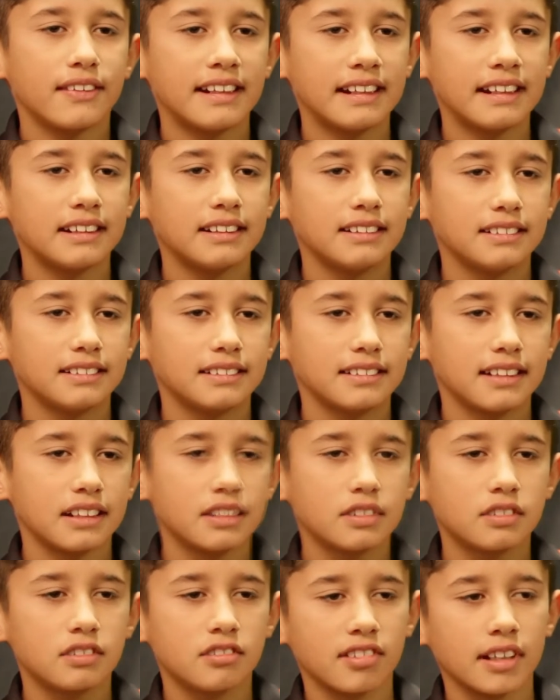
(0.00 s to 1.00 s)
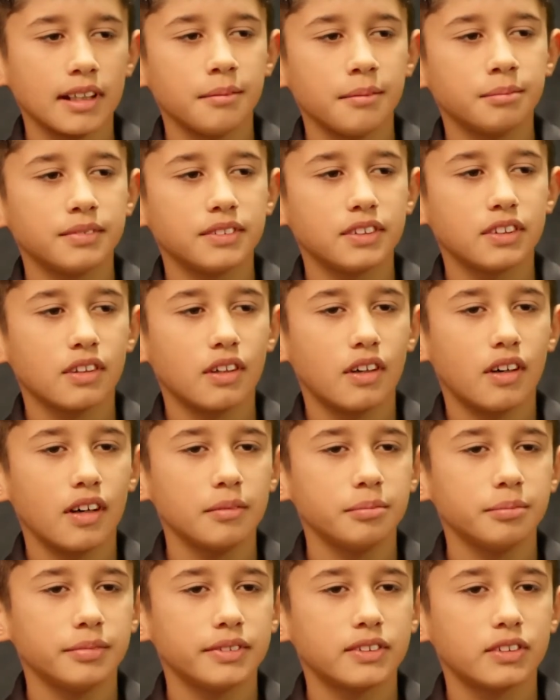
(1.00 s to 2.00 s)
things, dreams,
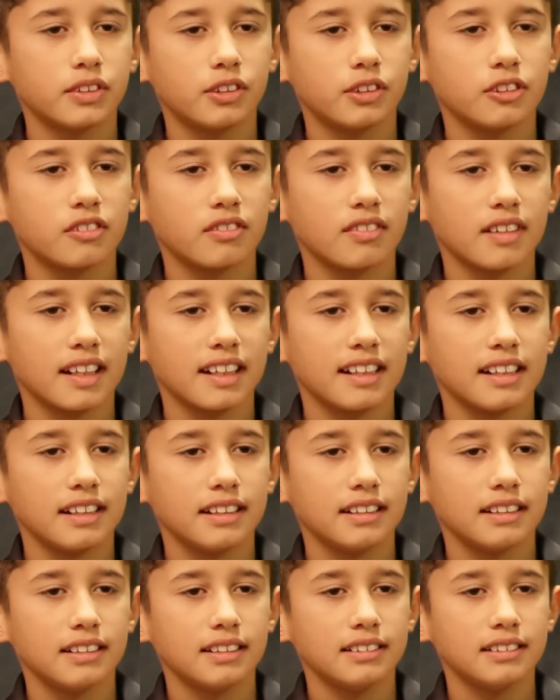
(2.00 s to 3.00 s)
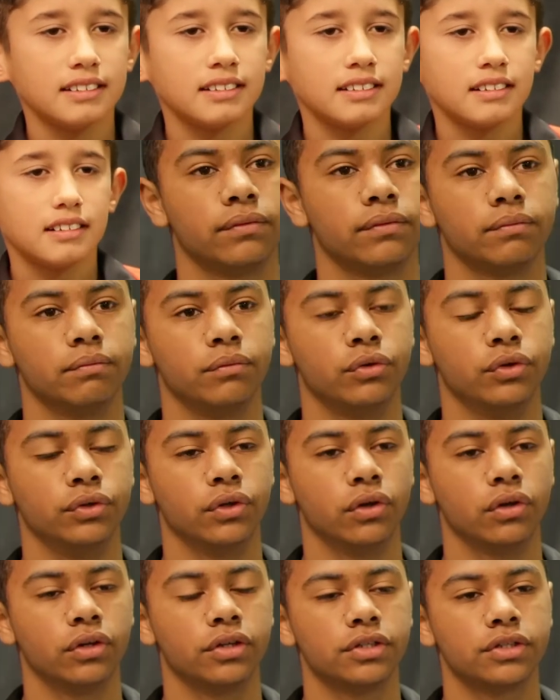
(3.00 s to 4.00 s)
time stories. More
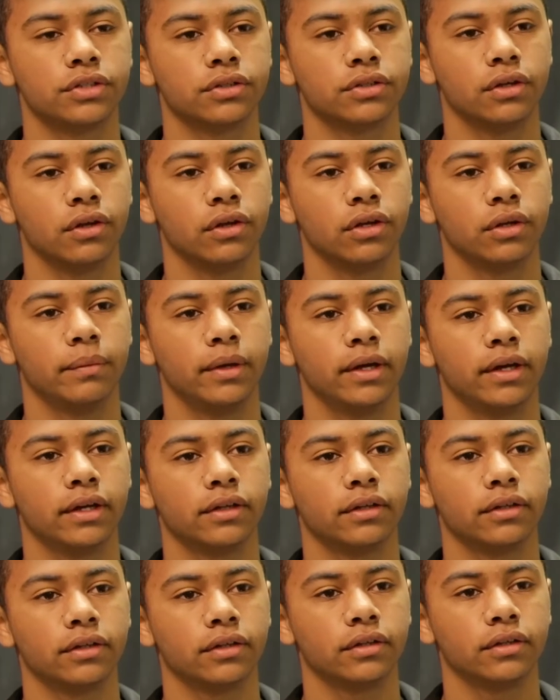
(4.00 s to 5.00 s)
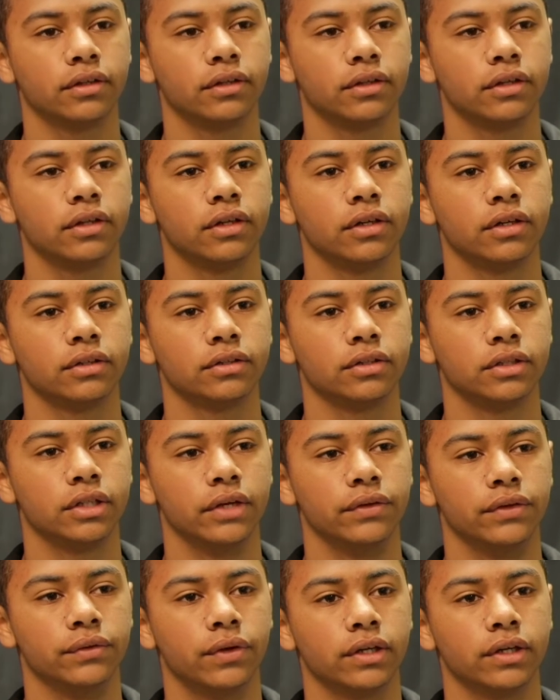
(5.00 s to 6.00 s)
knowledge to learn about to
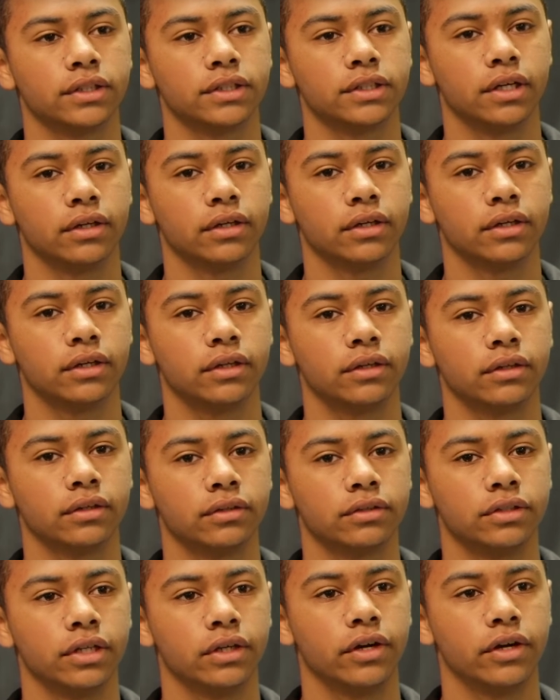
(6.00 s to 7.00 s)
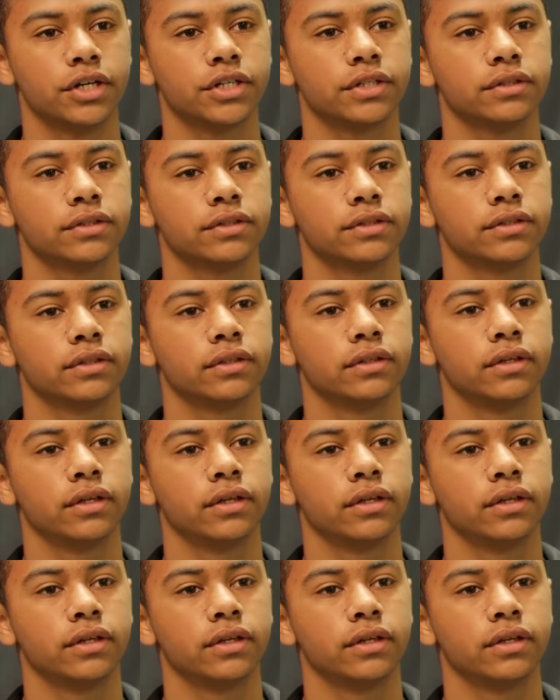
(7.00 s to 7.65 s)
give to wise, younger generations.